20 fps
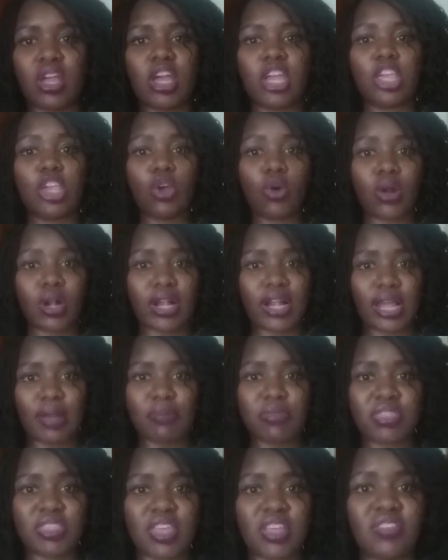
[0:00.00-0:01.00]
You
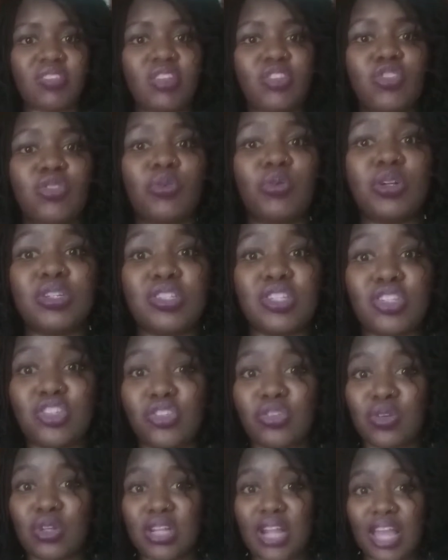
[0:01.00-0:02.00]
claim things that you want
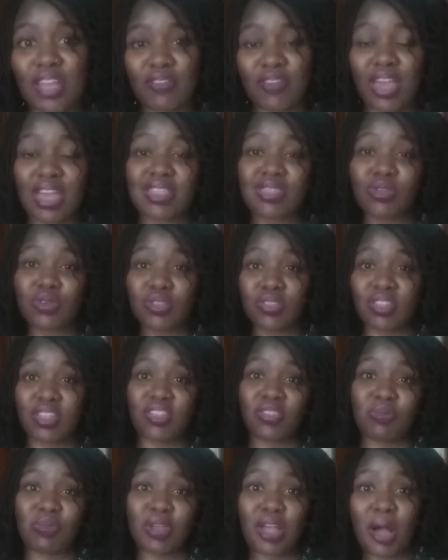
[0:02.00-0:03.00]
into your life, and those
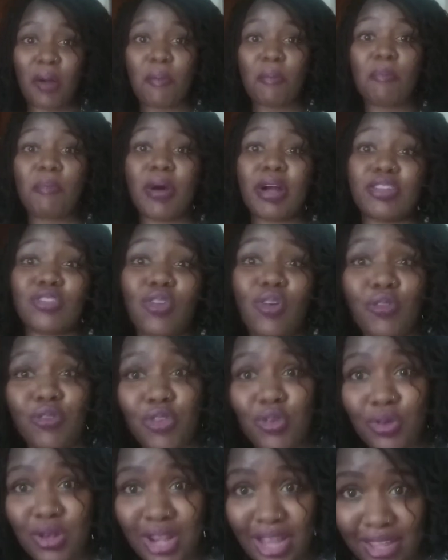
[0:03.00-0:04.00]
things become part
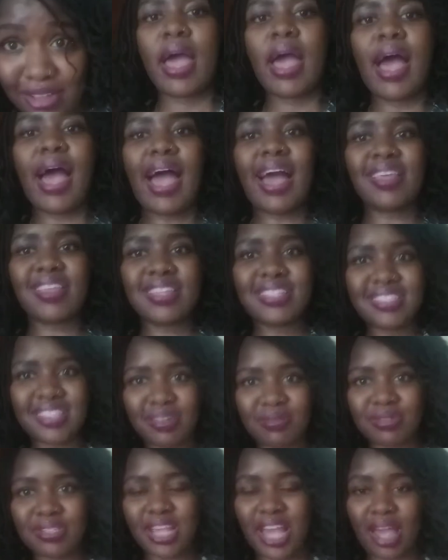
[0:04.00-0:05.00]
of your life. At the
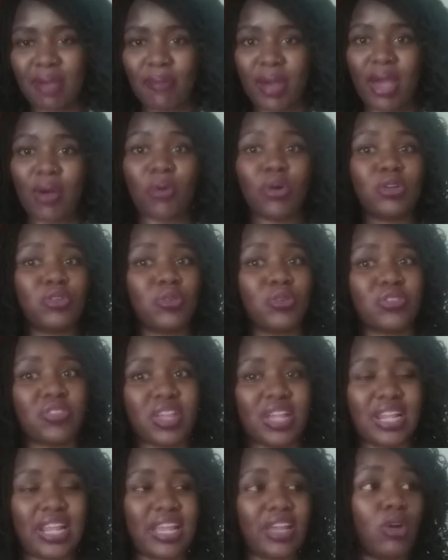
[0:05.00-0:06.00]
same time, I want to
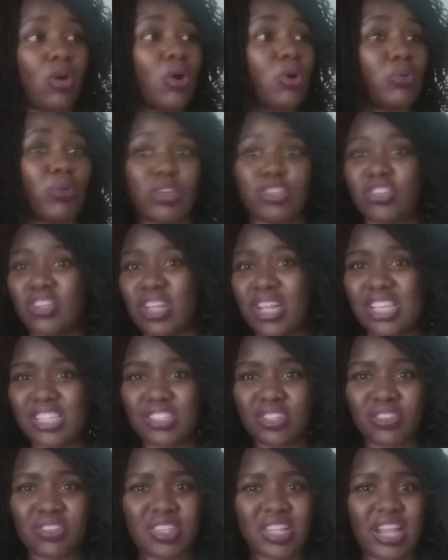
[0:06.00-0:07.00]
say, like,
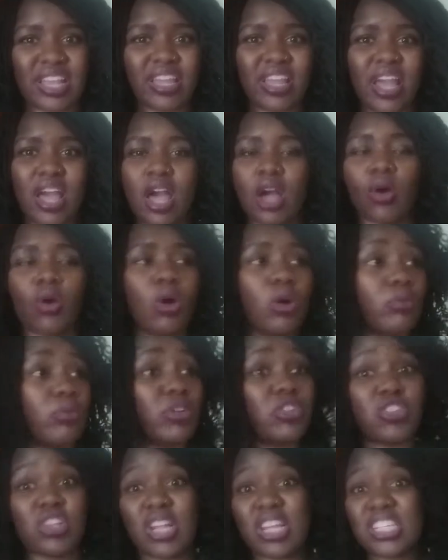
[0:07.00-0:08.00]
congratulations,
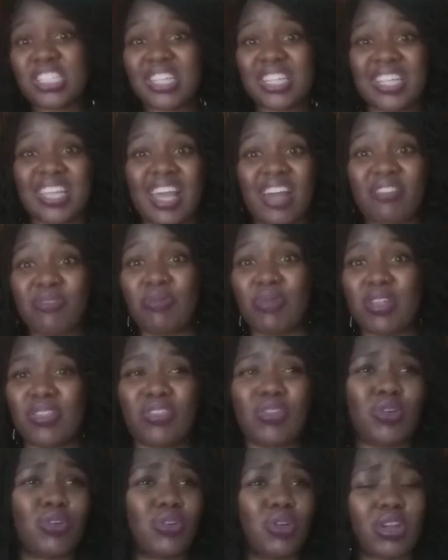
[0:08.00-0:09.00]

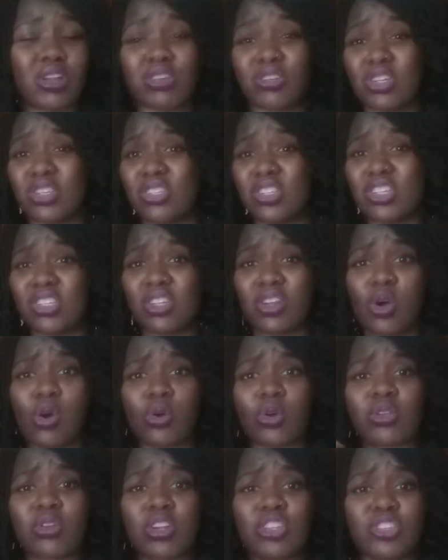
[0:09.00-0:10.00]
governments,
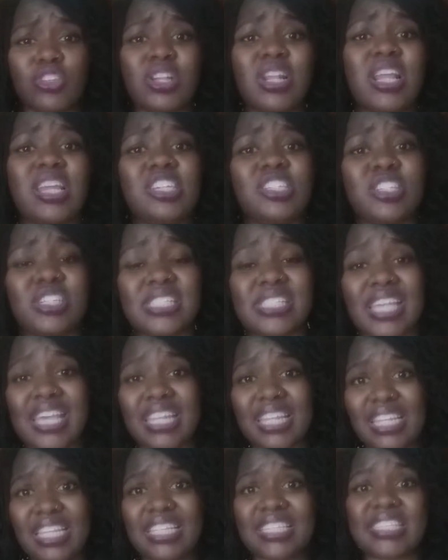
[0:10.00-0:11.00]
congratulations
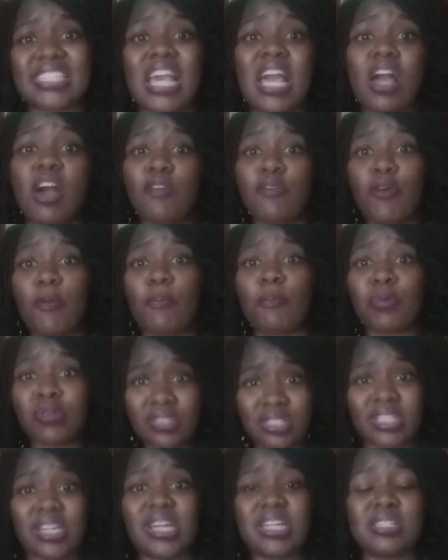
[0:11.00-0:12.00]
elites, for
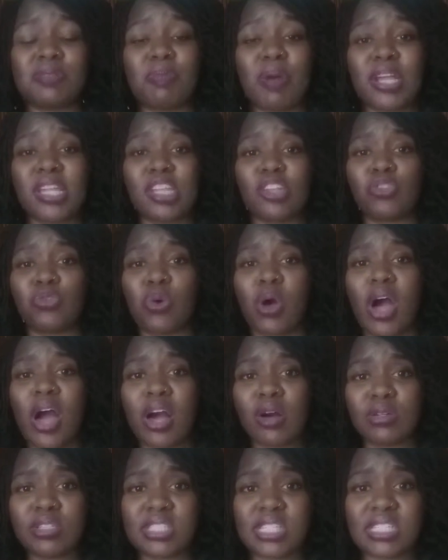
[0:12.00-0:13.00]
putting us back into our
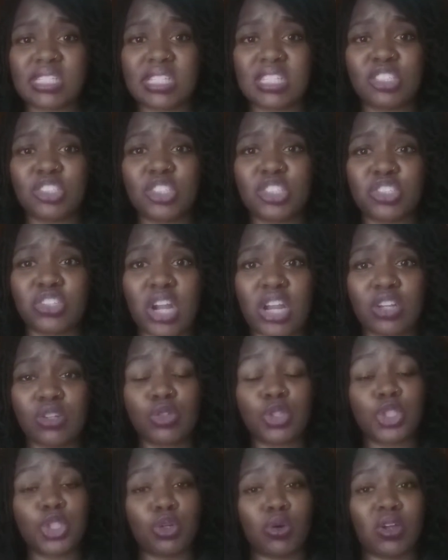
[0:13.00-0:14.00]
houses and trying
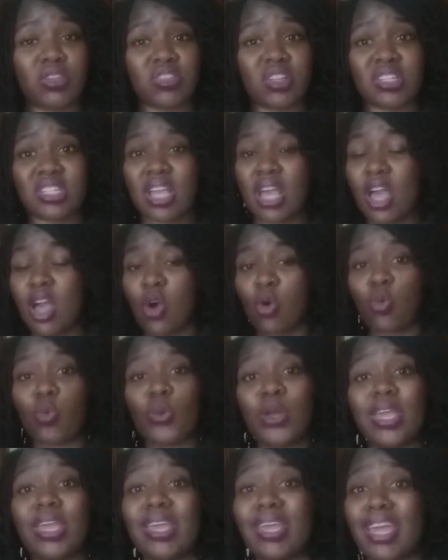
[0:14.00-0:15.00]
to show us that
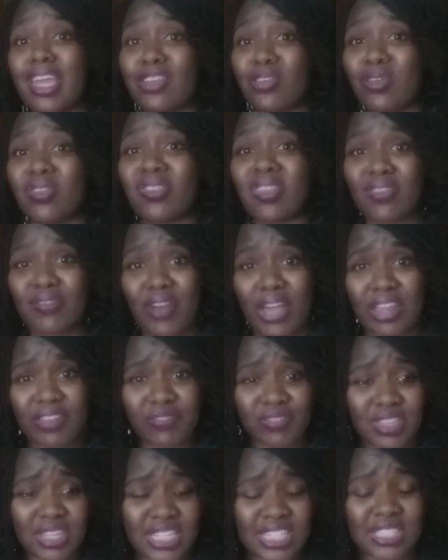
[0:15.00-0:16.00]
we cannot
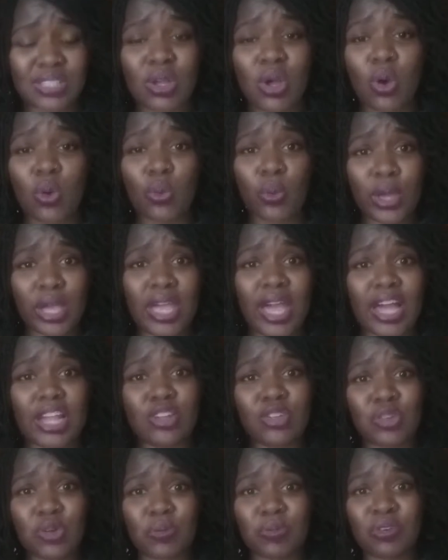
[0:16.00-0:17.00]
survive this. We
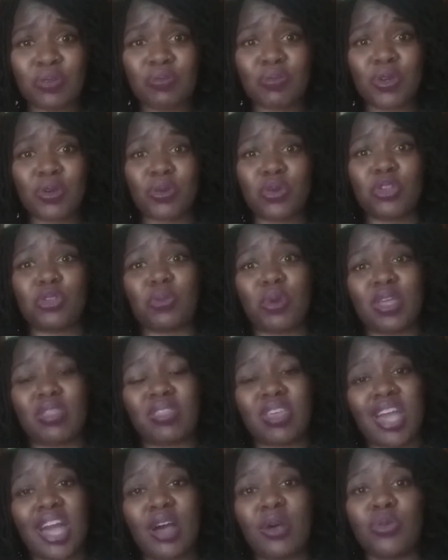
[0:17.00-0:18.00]
are doomed because we're in
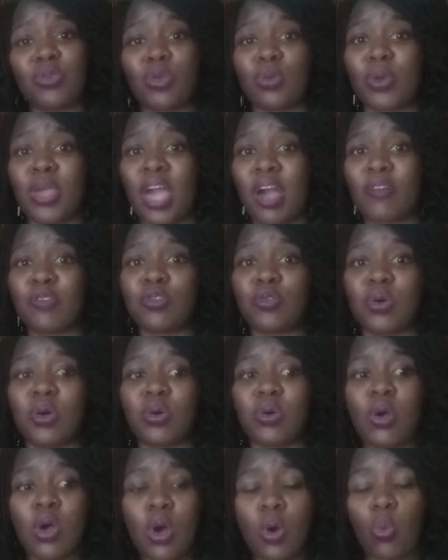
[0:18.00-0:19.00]
the house, so we have
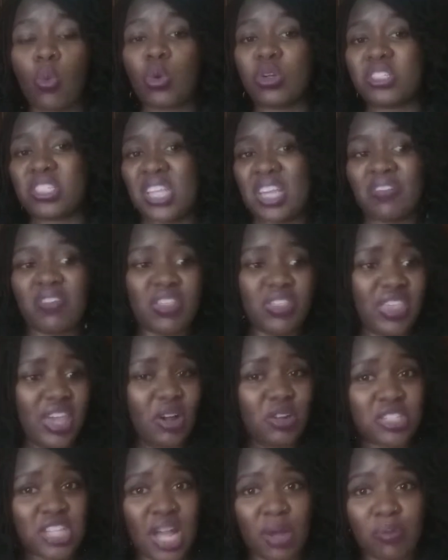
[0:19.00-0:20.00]
to, whatever the
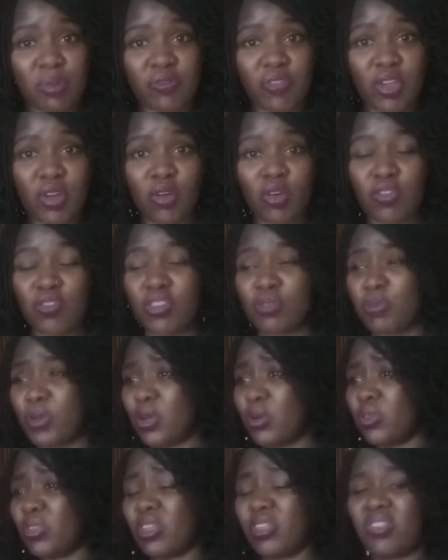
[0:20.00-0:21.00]
outcome of the COVID,
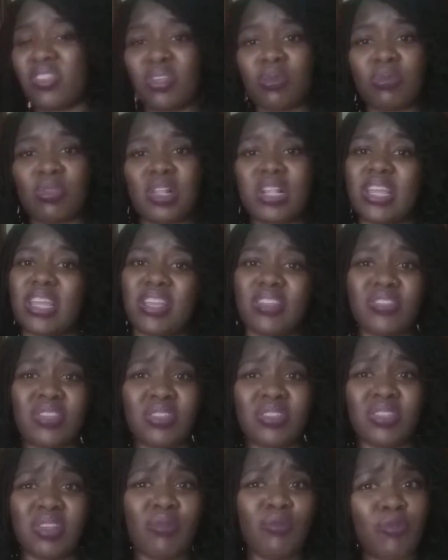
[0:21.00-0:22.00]
because it seems like it's
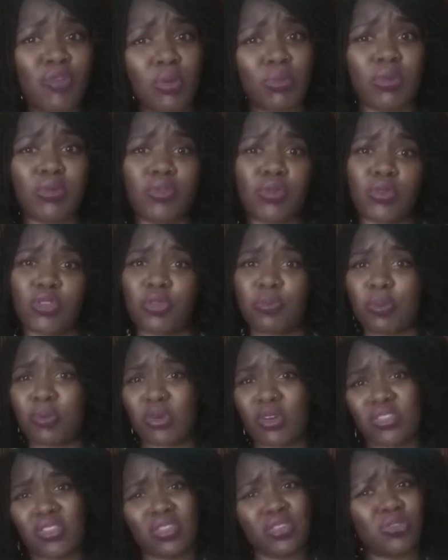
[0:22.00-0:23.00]
some form of
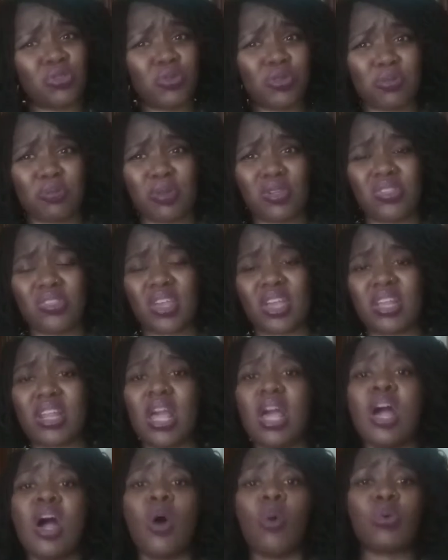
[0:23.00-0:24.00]
conspiracy, truth be said.
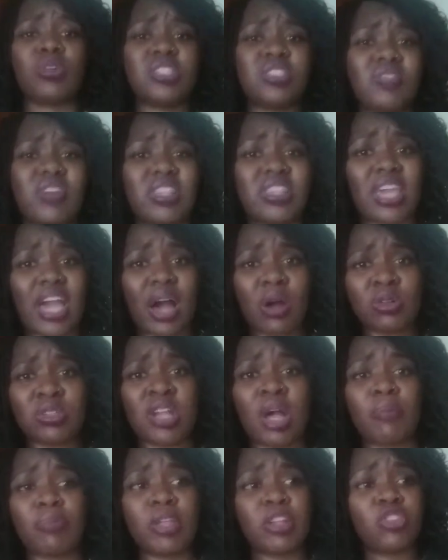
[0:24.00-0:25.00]
Whatever the
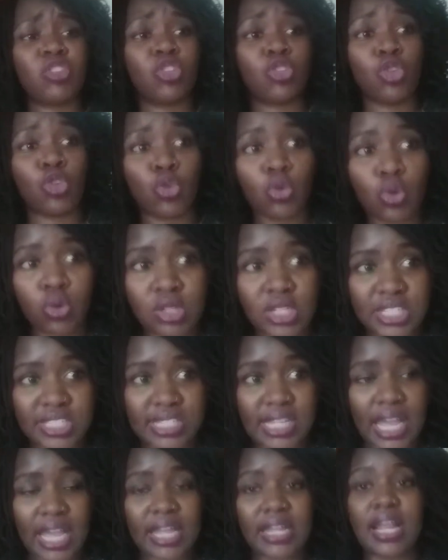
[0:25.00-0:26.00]
outcome that you
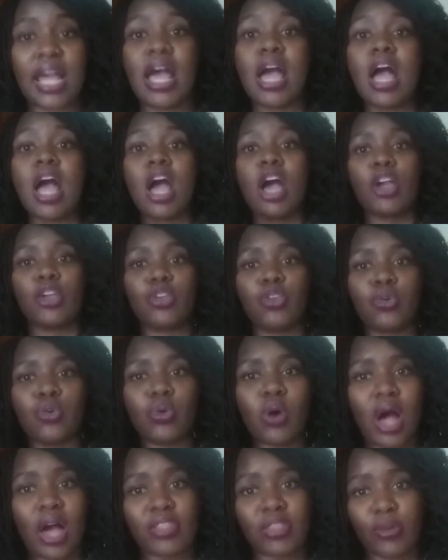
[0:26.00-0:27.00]
decide,
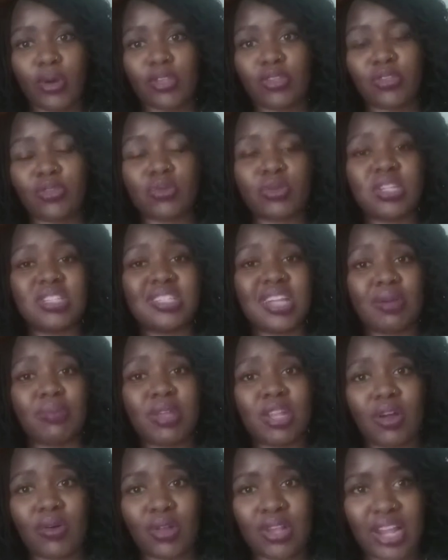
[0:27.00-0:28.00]
you are the ones to
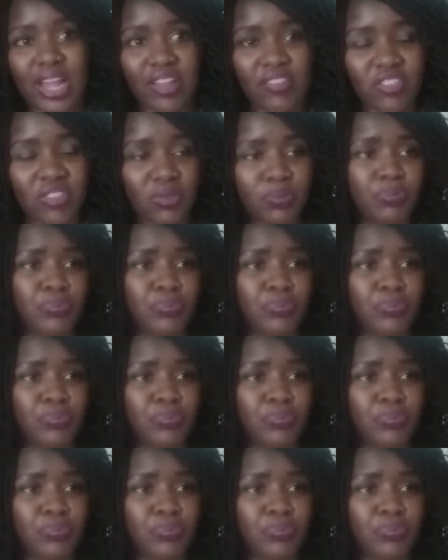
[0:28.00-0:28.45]
determine our lives.